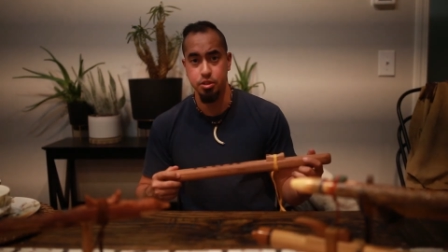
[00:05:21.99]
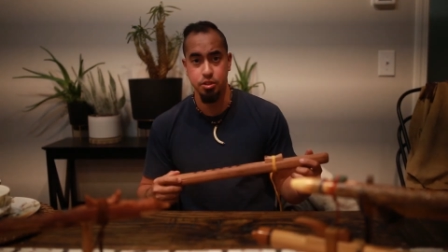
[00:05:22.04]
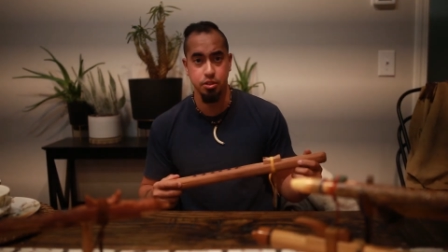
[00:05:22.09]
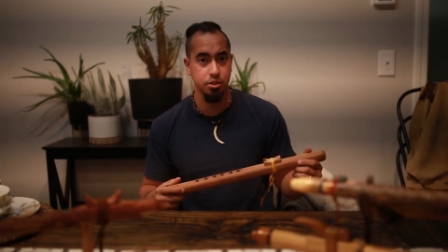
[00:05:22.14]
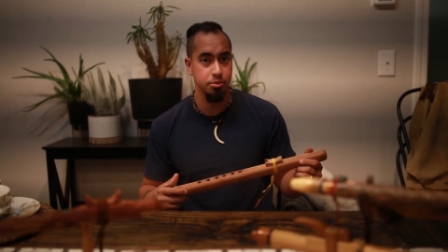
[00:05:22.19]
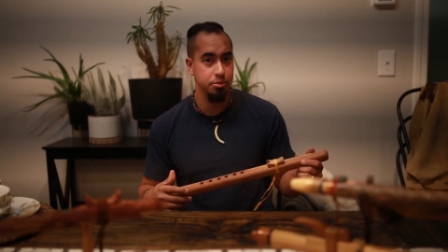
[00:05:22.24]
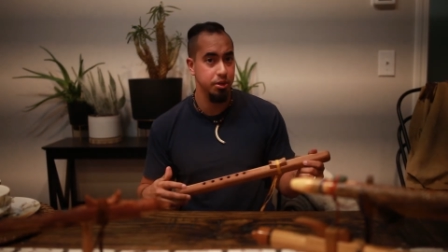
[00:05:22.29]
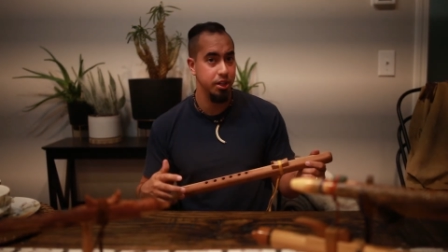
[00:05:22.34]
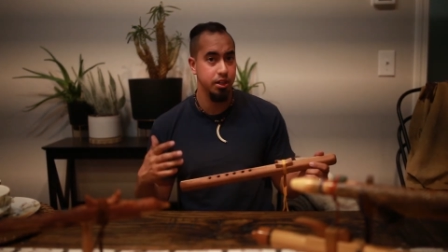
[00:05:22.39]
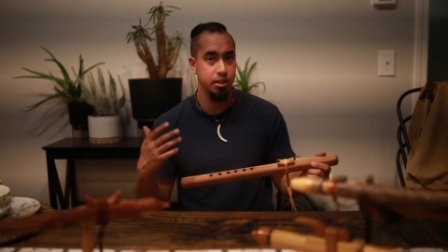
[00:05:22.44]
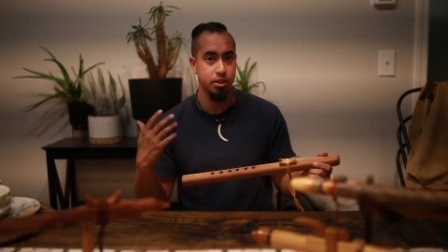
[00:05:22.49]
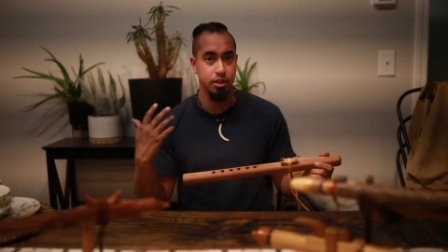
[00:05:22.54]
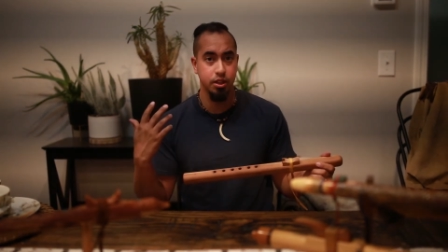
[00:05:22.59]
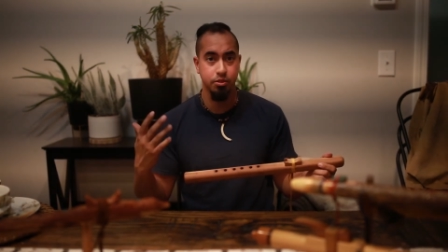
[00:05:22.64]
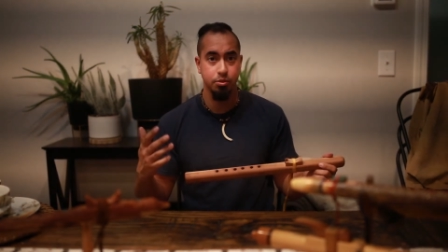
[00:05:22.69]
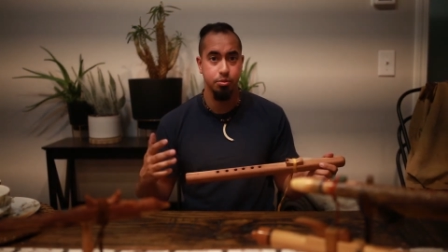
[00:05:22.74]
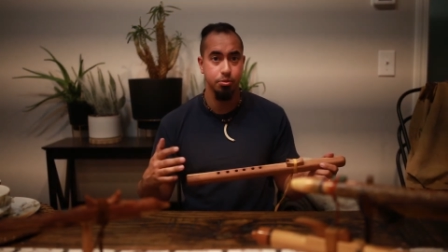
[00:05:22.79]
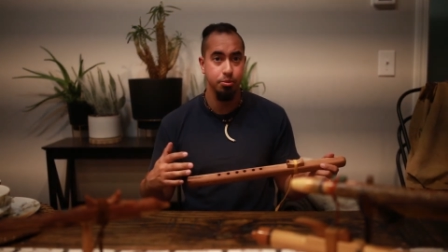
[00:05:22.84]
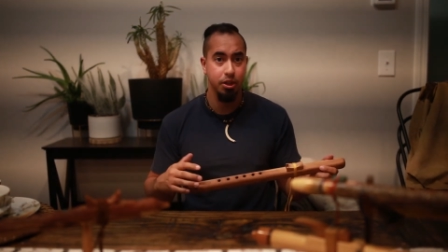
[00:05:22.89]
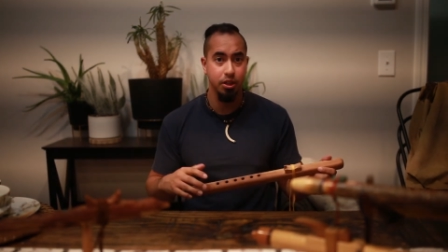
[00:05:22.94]
You can make
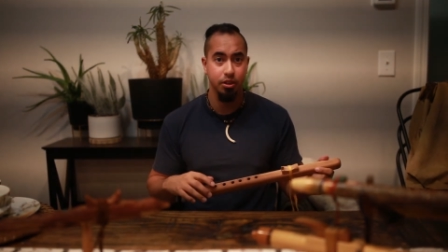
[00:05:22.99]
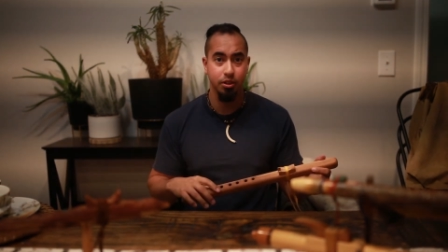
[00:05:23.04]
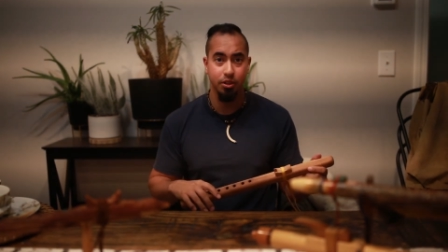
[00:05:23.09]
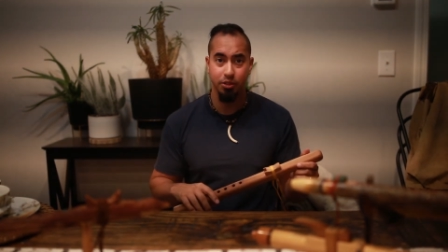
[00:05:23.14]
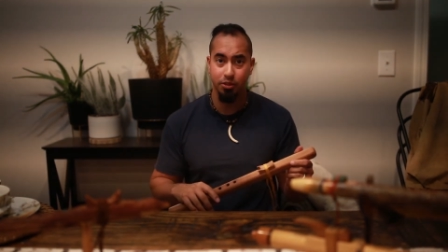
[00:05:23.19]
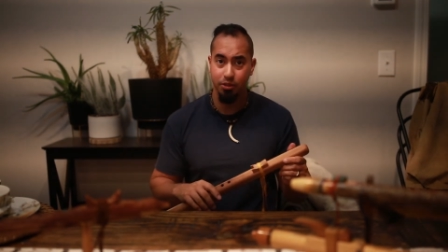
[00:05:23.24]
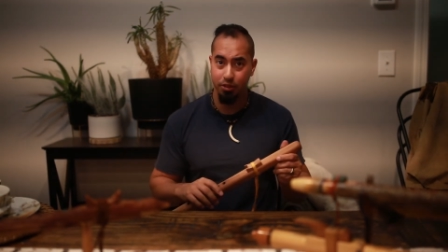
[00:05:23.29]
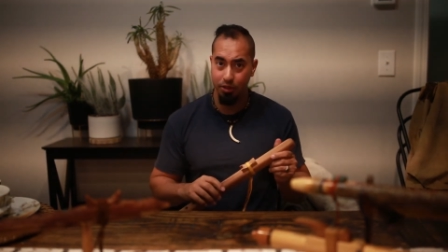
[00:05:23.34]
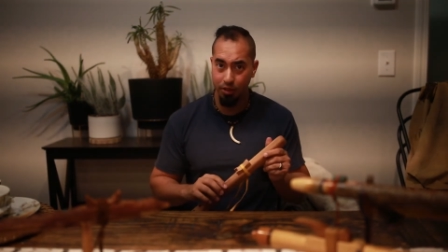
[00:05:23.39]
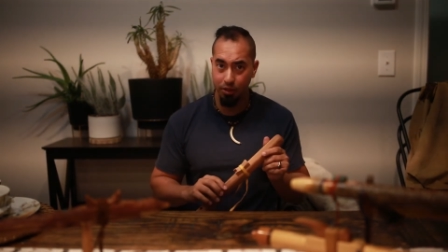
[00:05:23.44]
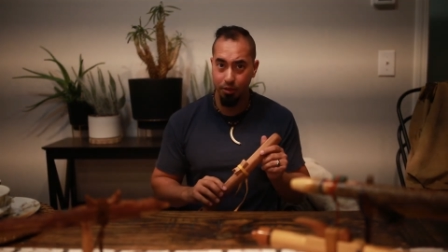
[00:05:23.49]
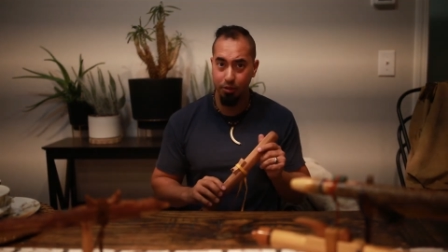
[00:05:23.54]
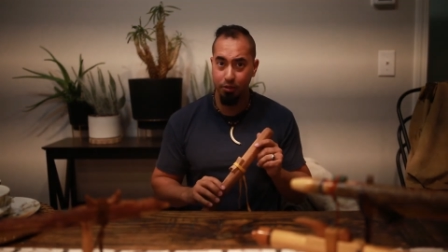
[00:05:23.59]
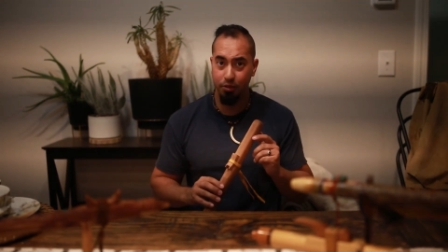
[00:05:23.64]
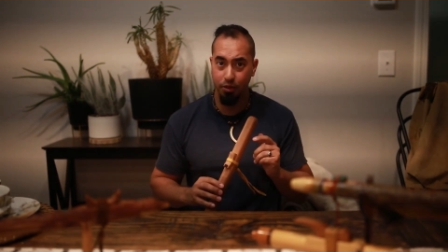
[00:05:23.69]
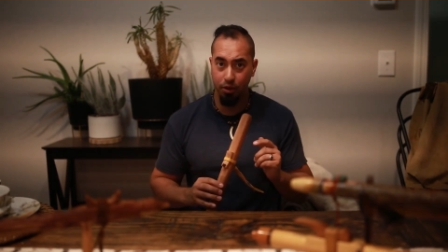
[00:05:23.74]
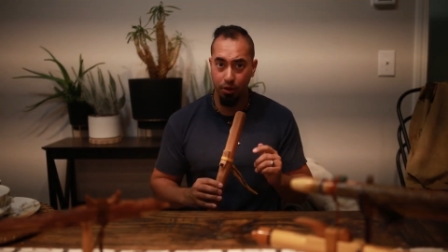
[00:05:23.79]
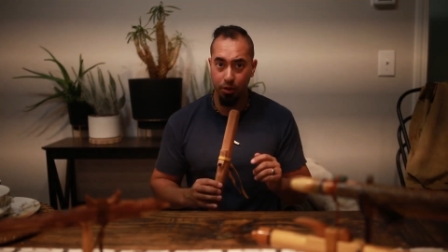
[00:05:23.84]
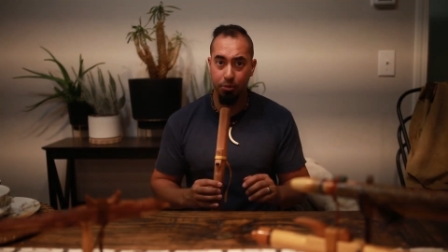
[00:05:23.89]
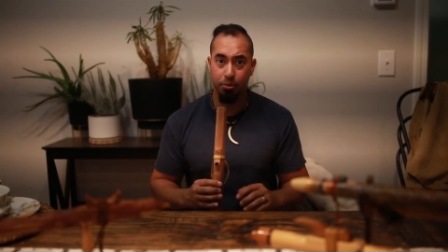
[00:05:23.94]
different melodies just
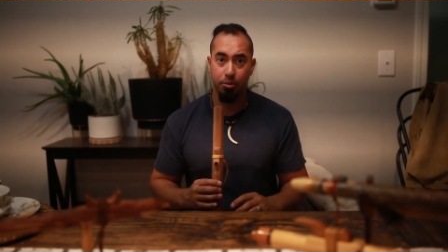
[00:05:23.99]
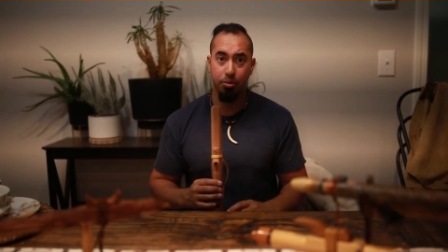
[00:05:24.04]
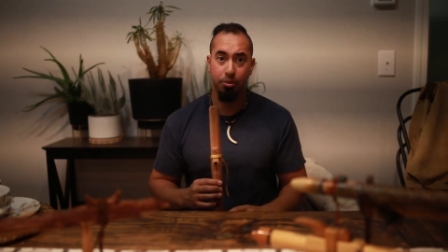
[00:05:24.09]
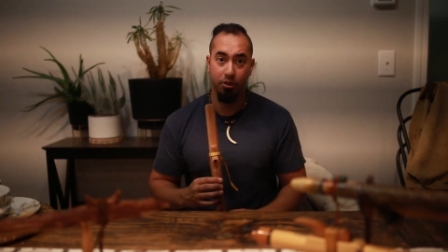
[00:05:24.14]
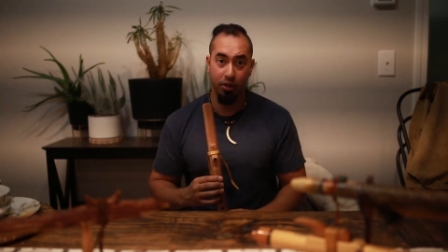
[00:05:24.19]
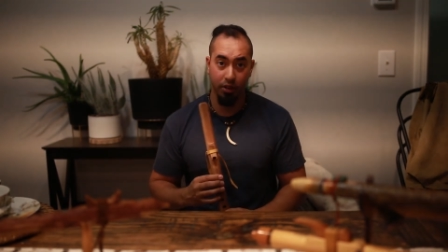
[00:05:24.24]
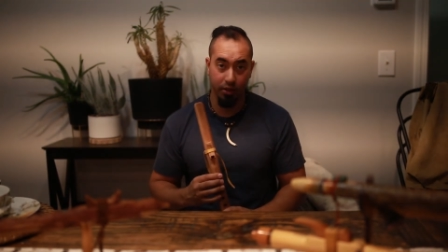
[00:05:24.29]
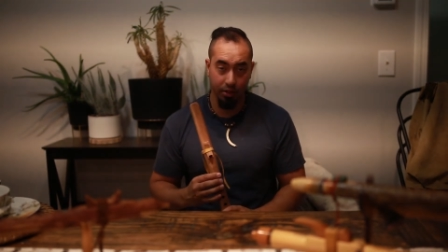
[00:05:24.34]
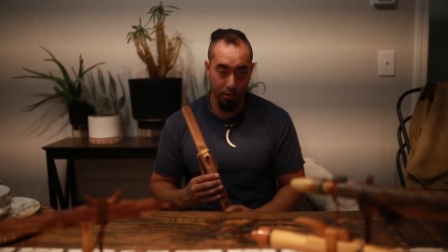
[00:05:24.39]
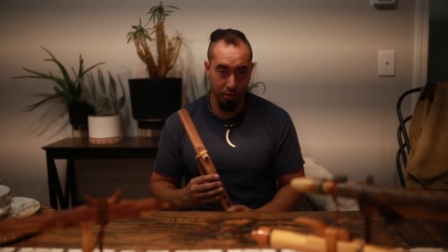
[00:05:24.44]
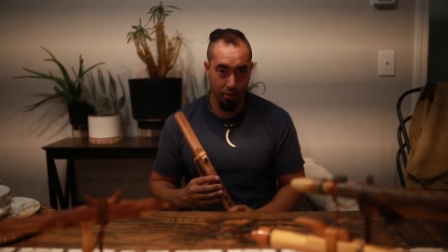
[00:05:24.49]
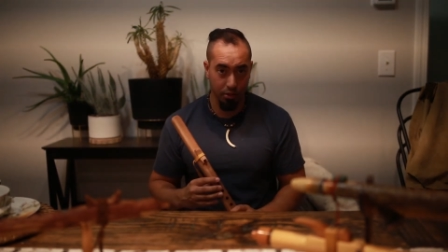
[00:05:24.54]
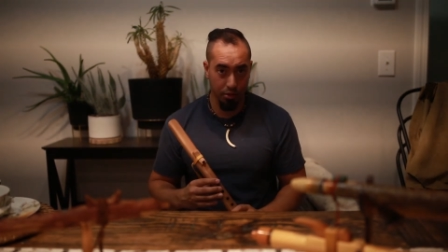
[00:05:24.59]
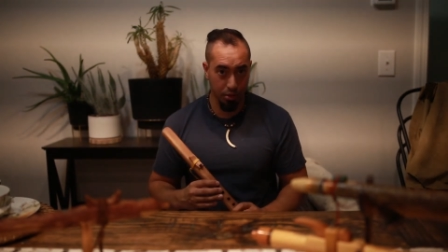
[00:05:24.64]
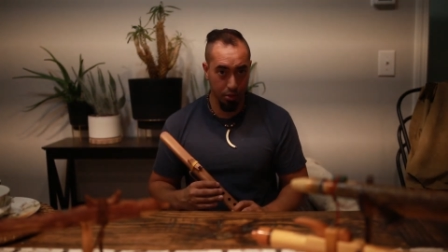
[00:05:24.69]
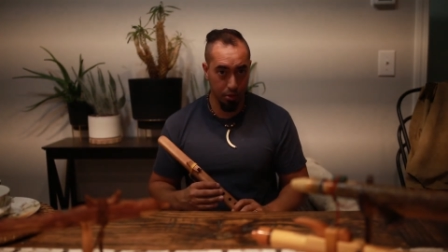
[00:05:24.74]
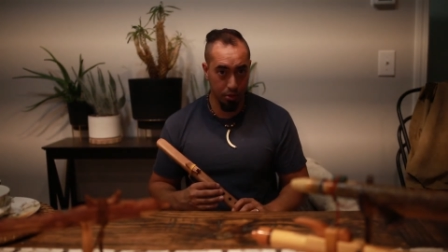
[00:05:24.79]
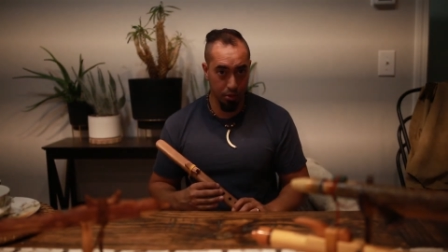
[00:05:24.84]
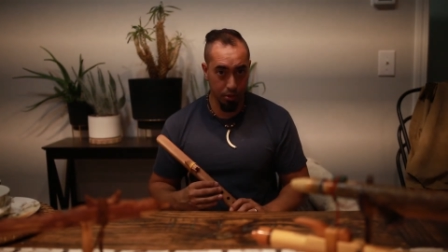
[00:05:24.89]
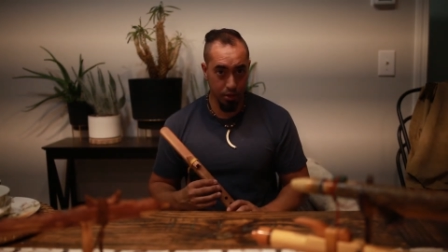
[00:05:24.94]
from breath
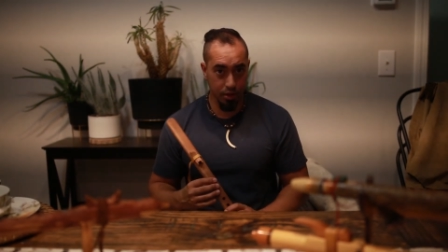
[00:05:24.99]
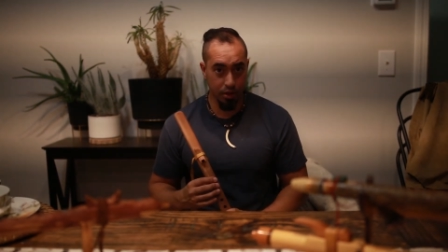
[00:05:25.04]
control.